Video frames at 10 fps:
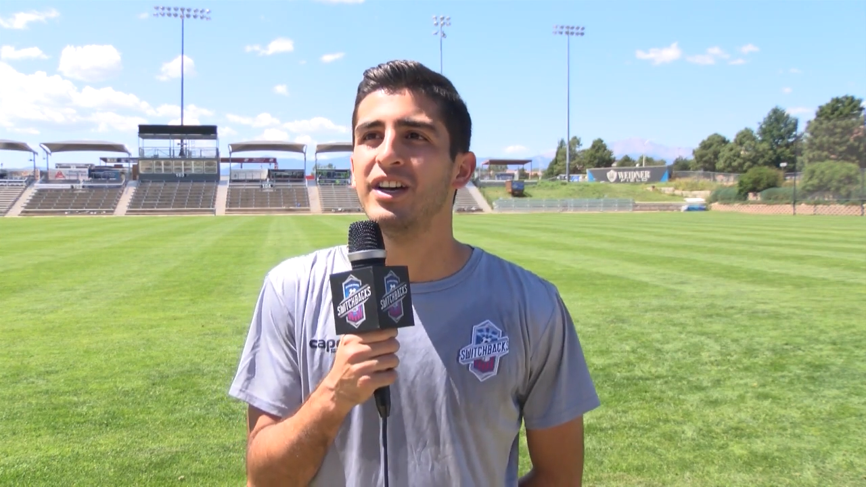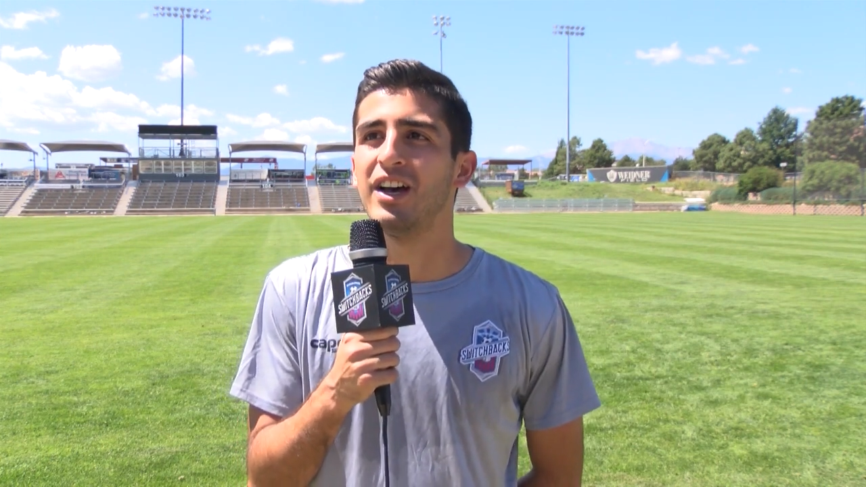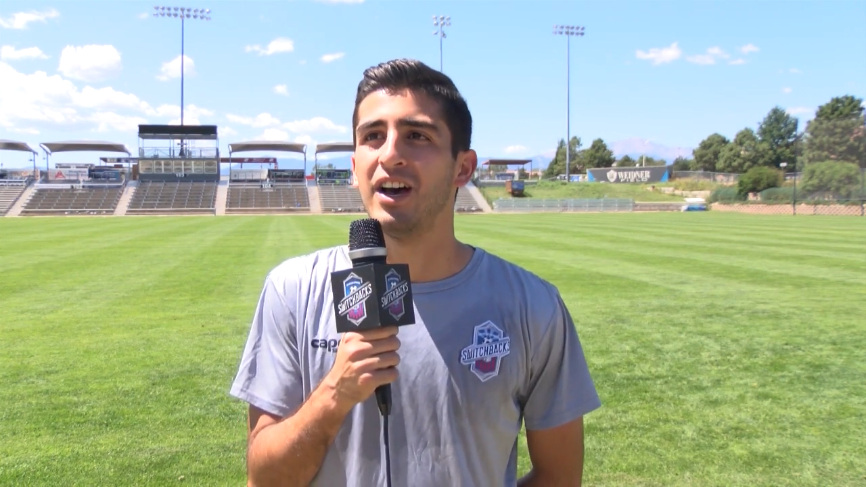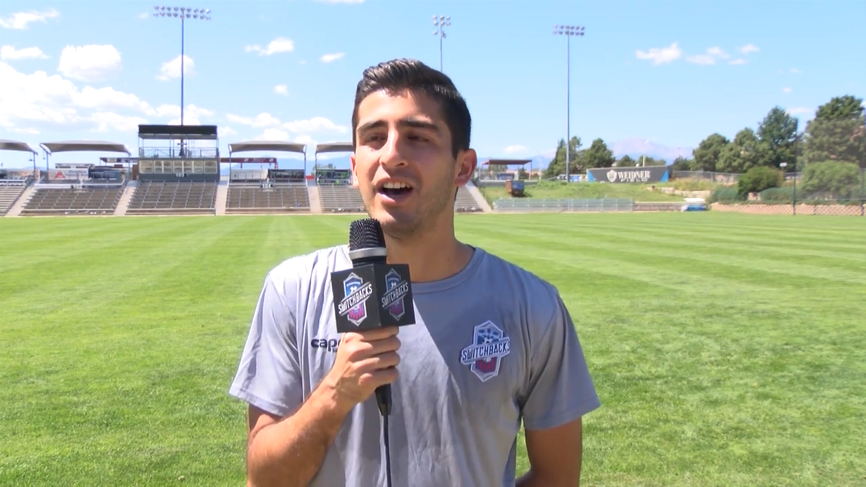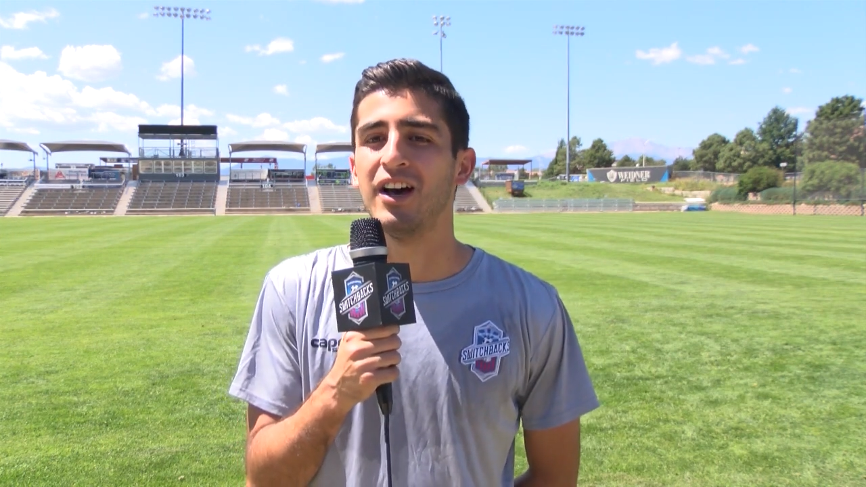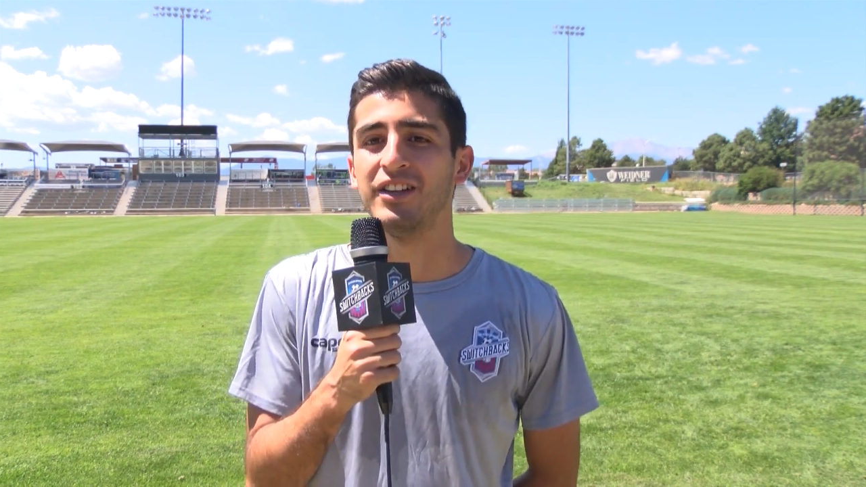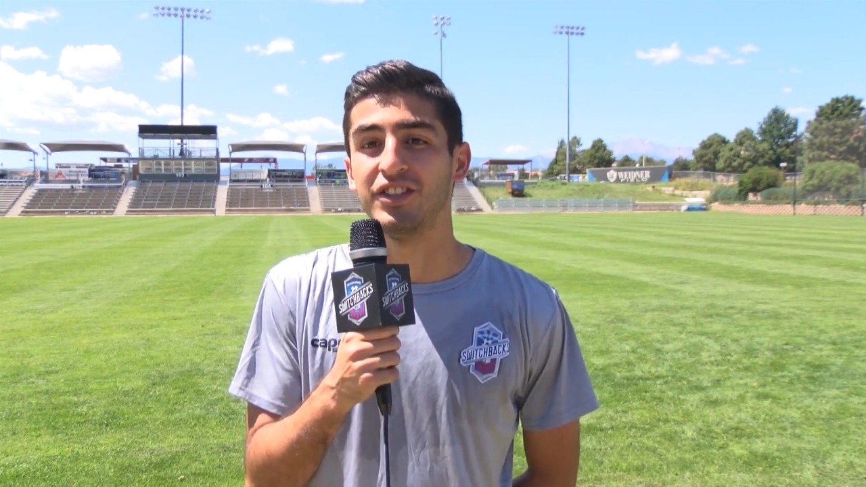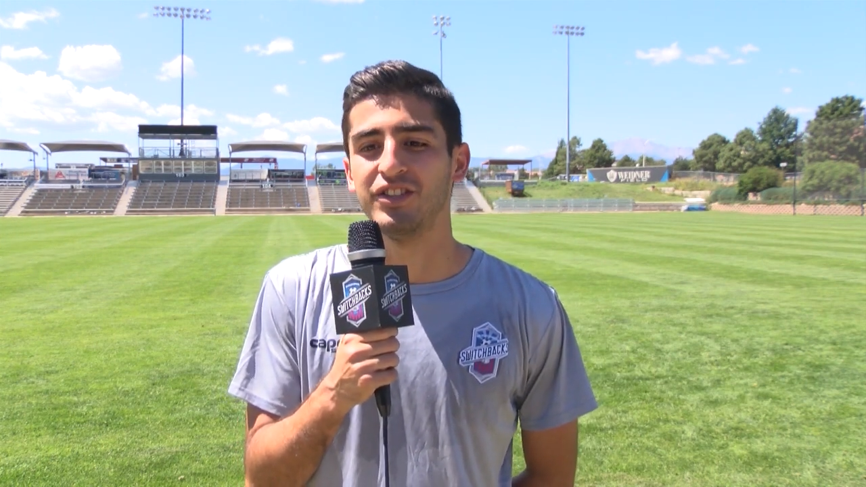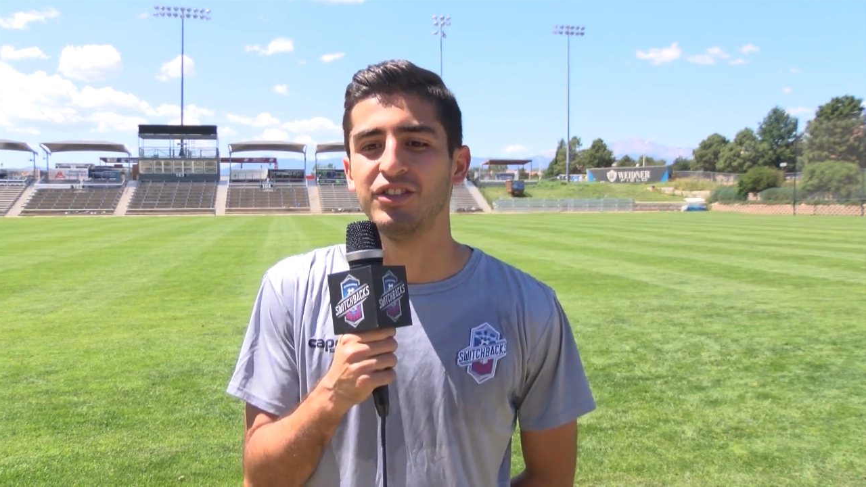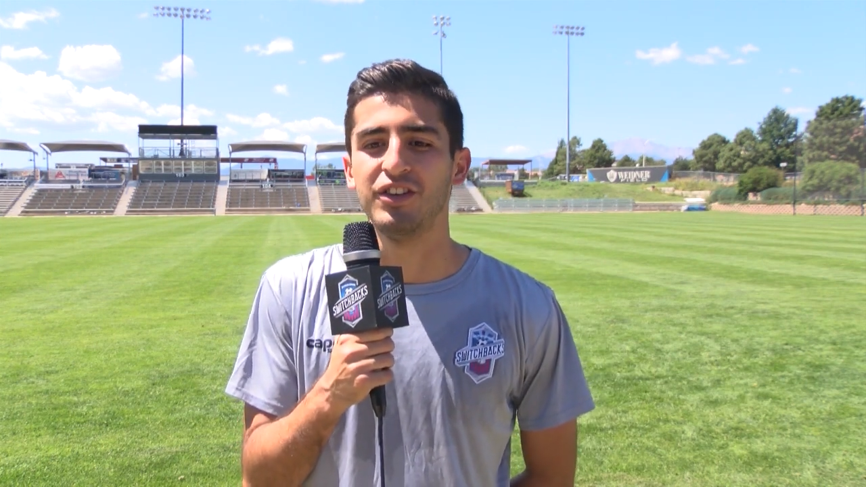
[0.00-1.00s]
uh, in
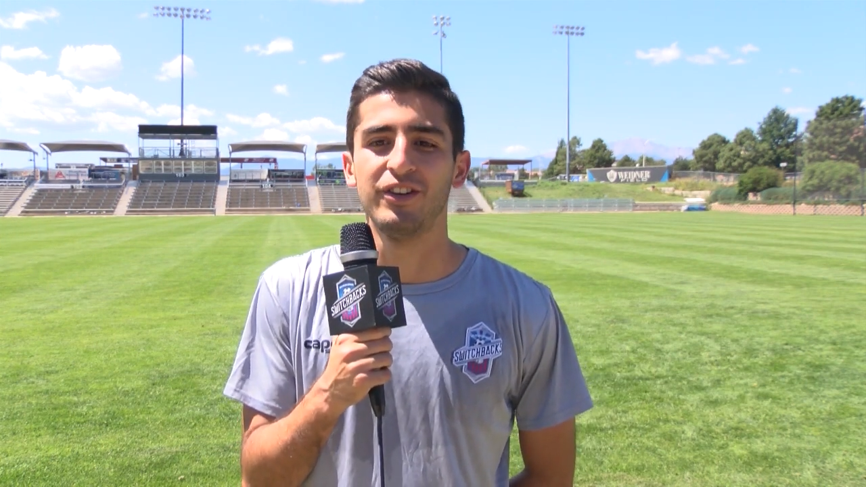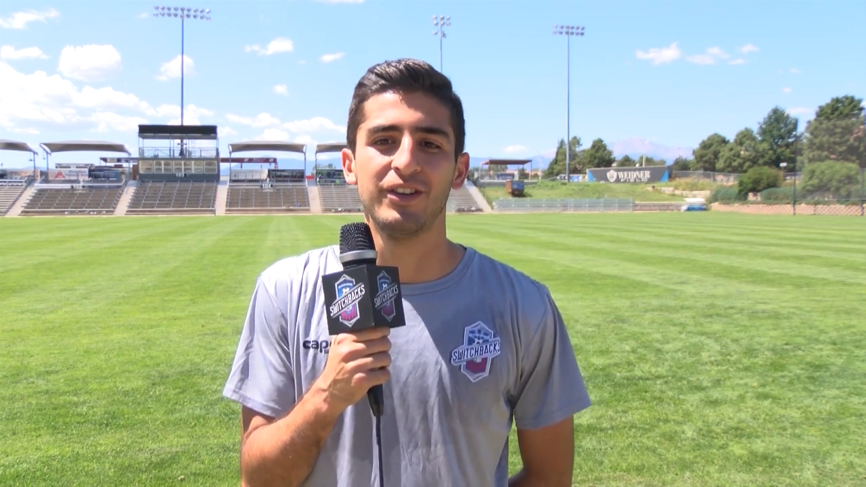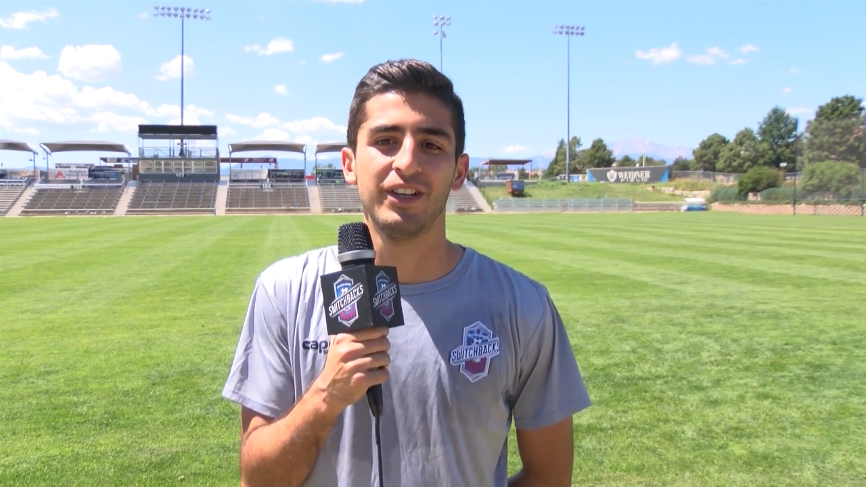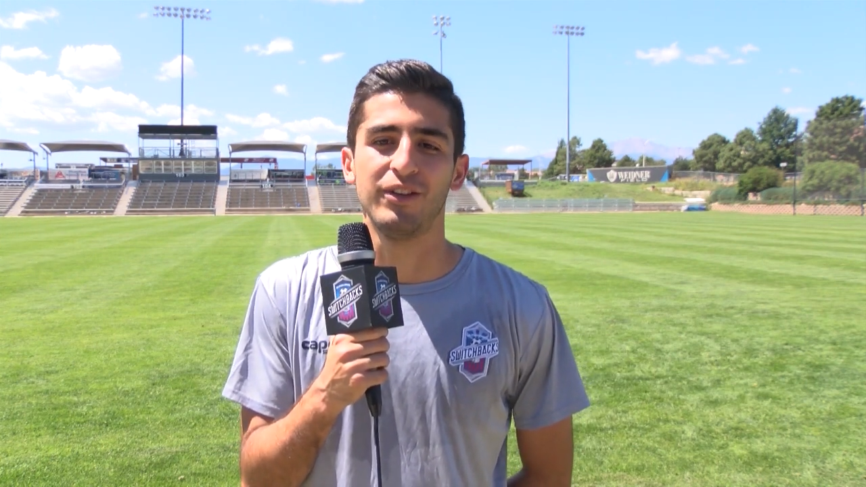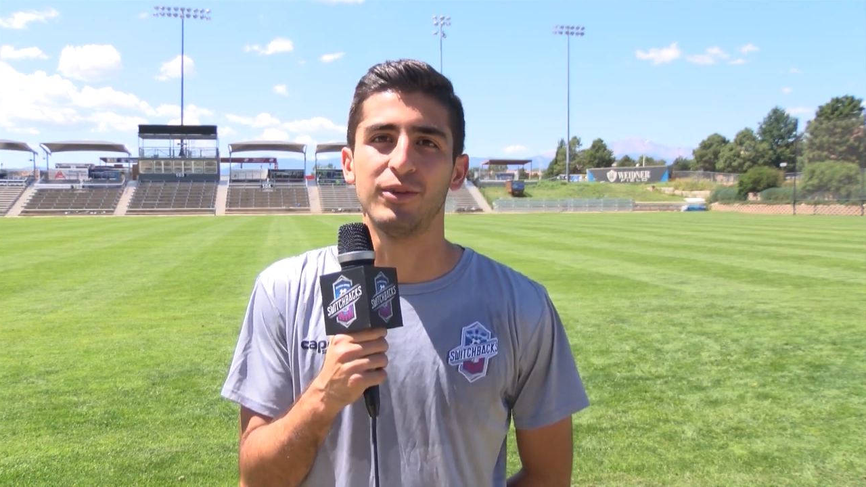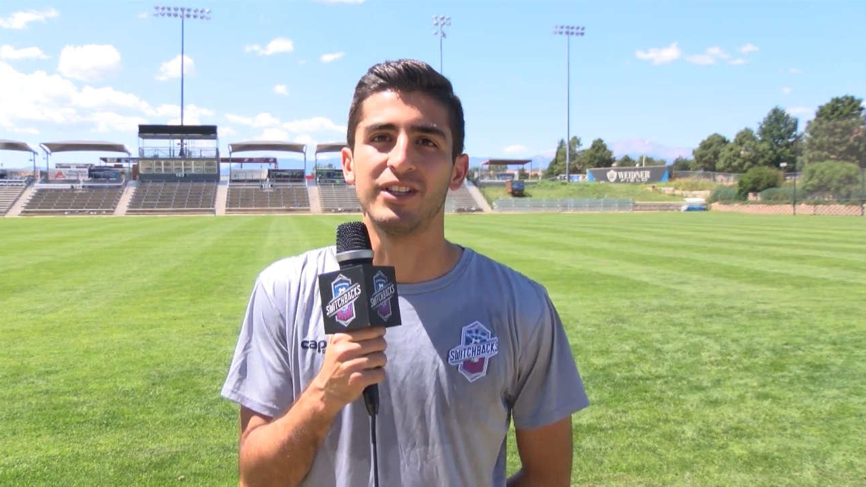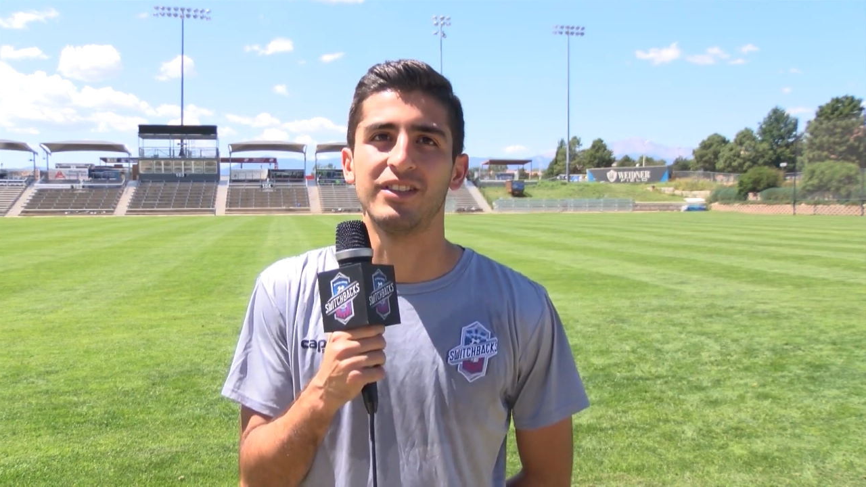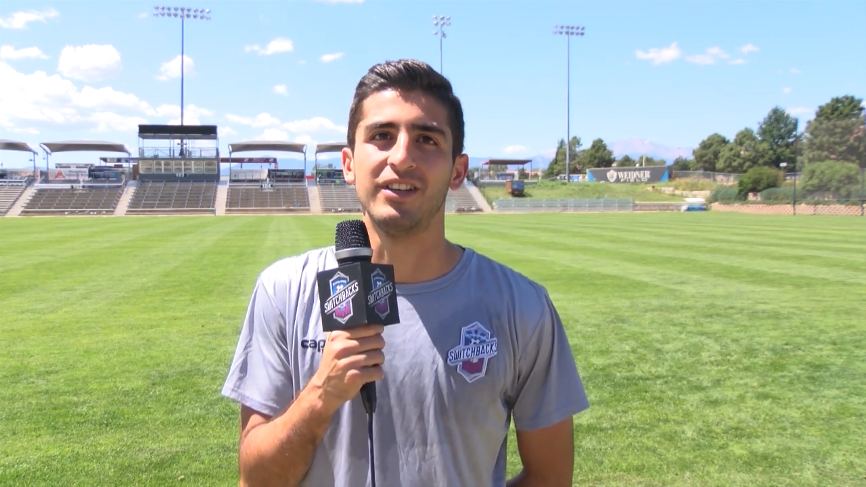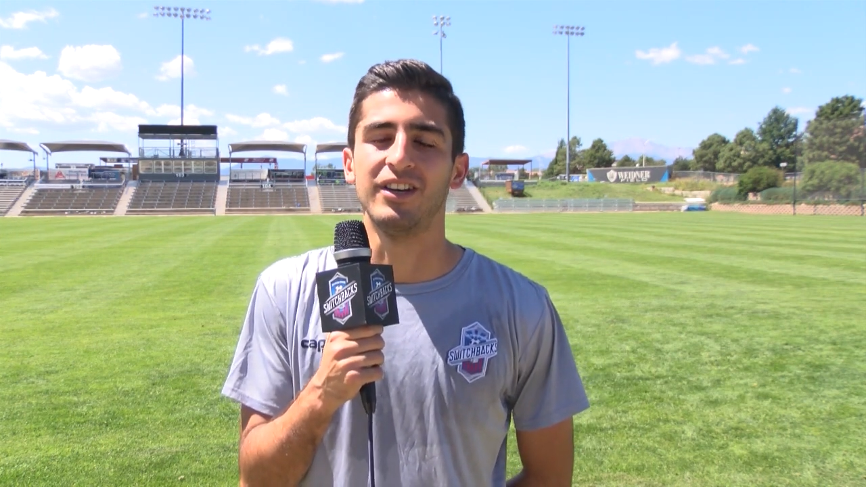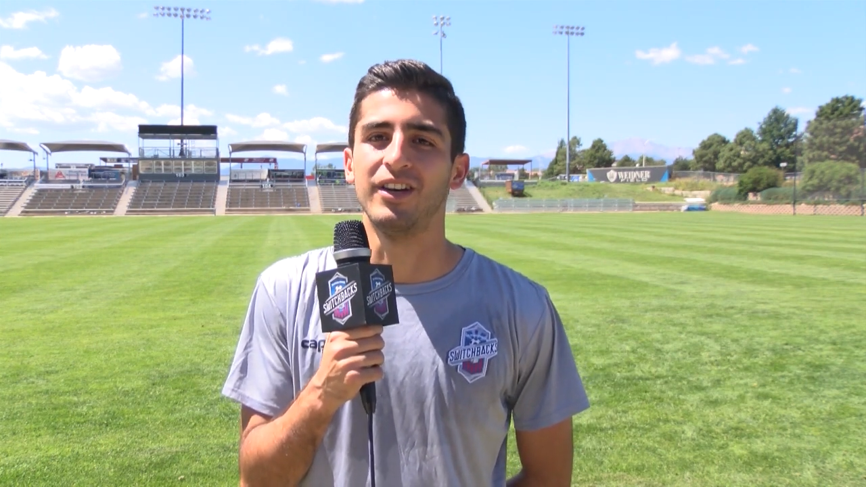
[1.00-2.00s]
this year. It was
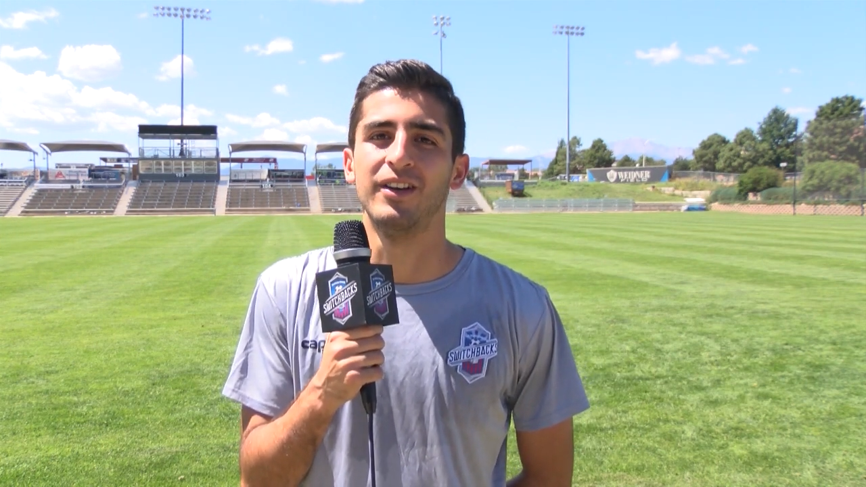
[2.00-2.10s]
the,